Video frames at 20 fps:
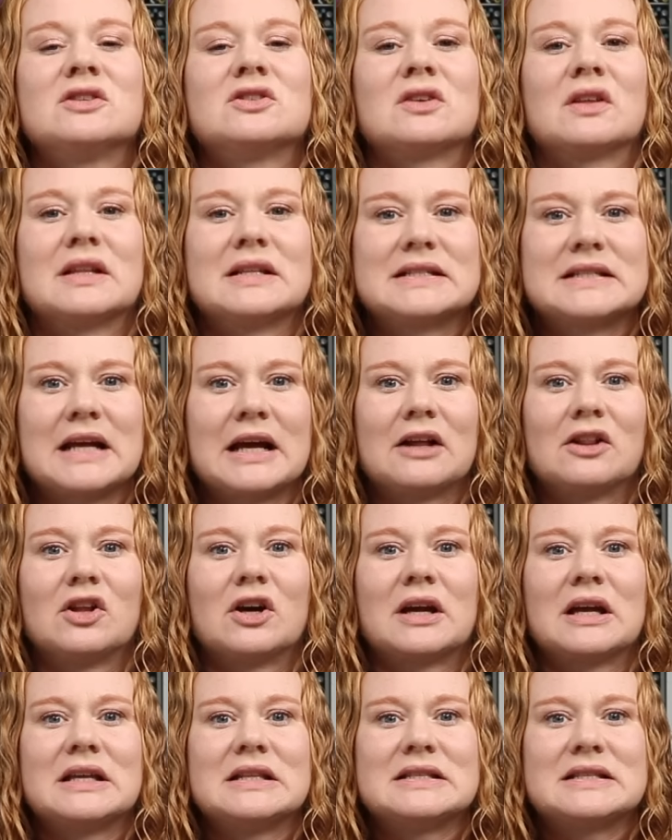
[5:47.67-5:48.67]
So let's take a
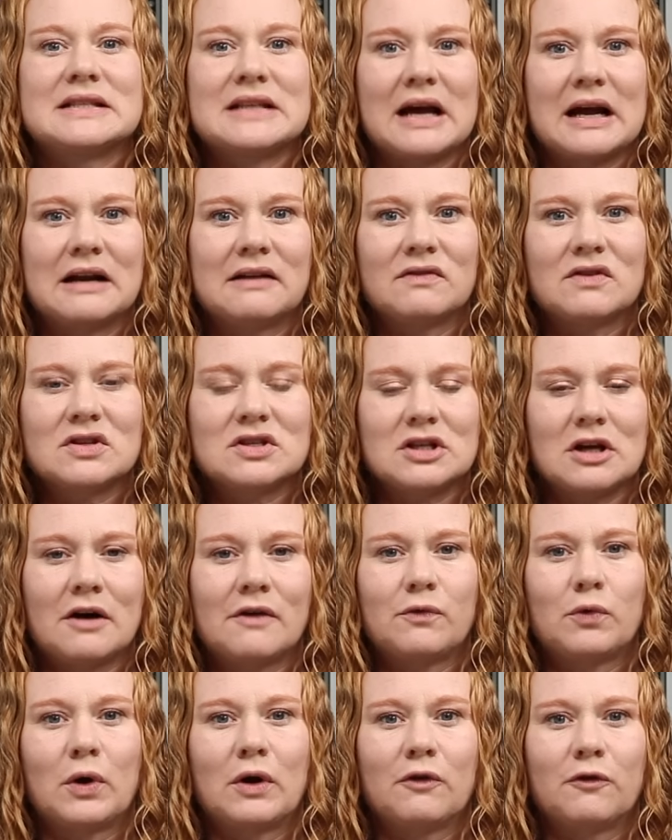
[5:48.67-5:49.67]
look inside of the
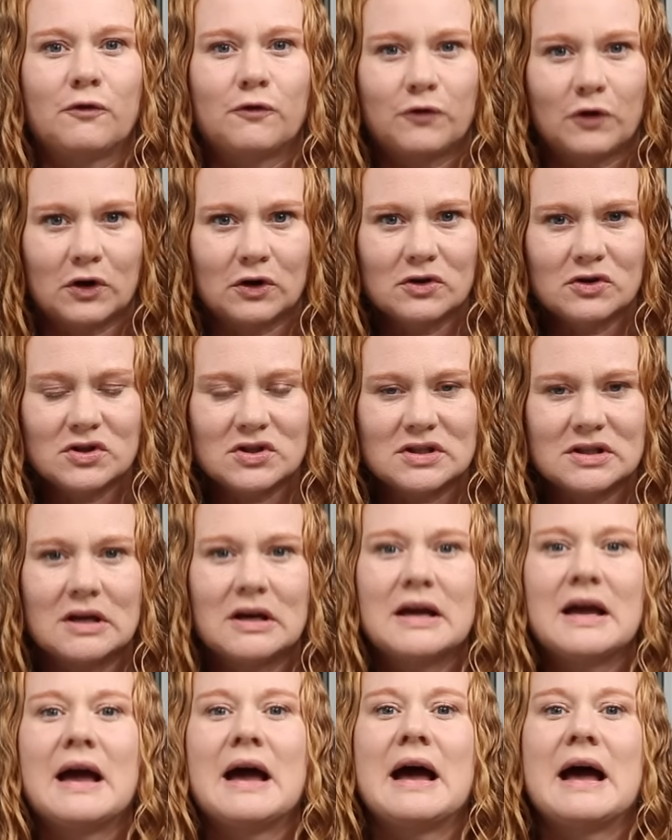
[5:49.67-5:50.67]
software
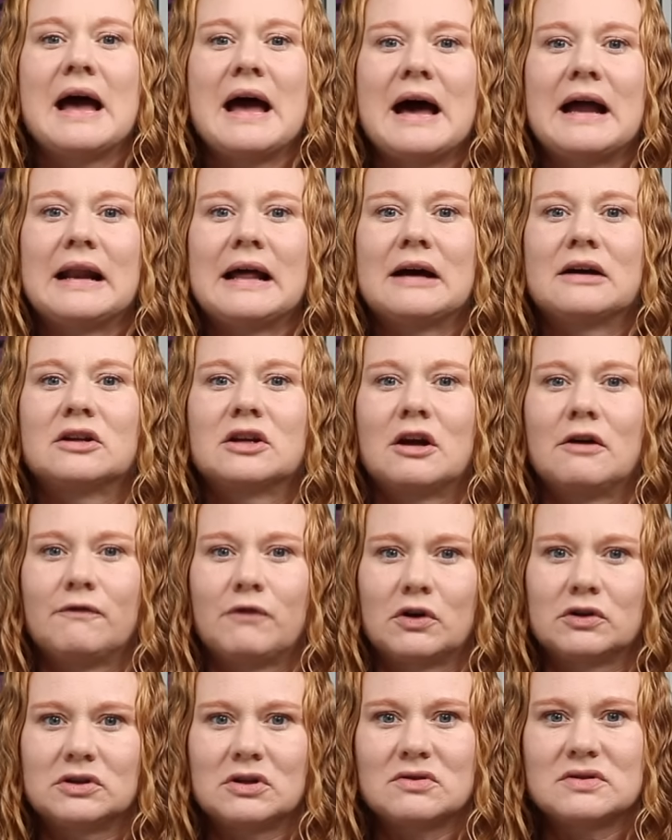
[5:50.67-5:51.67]
first at how to
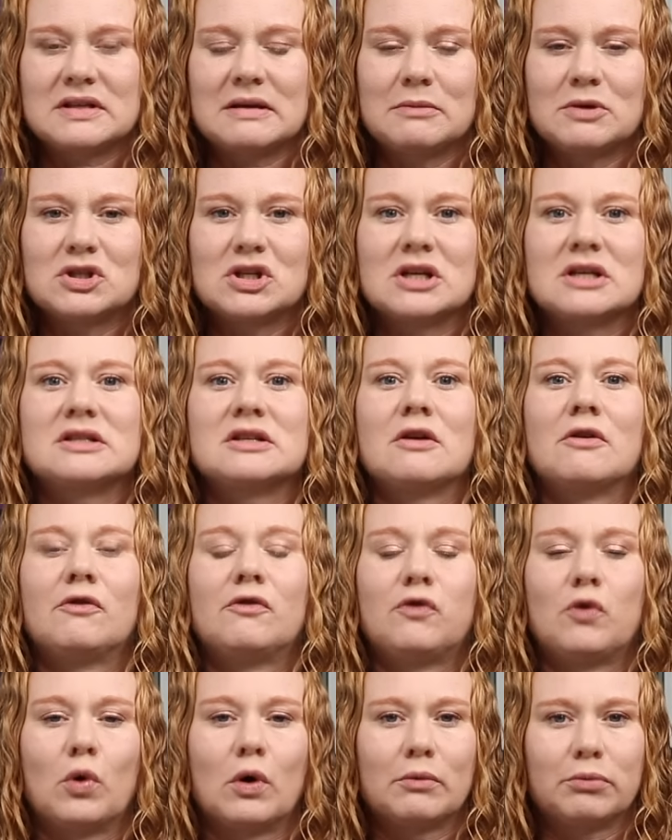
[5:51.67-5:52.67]
convert those images
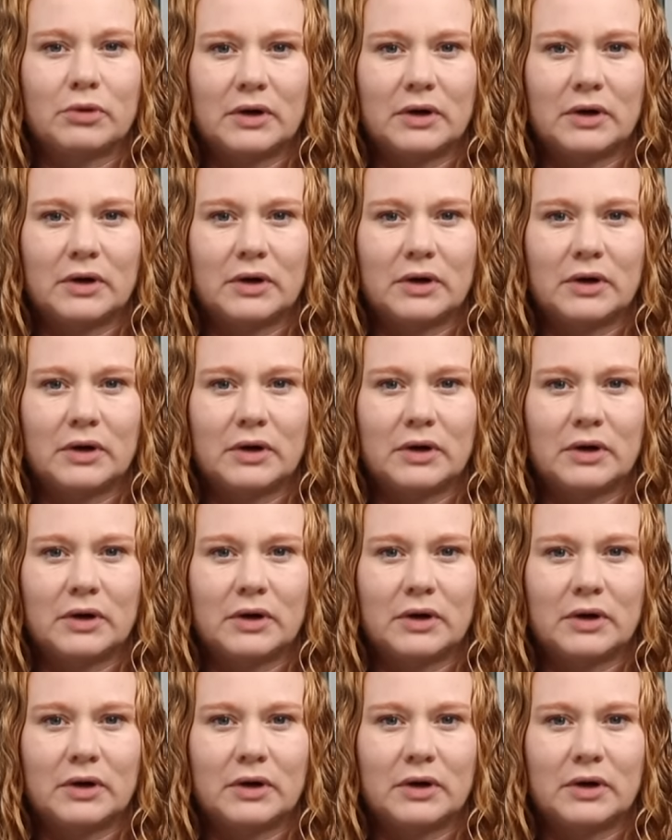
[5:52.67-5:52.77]
for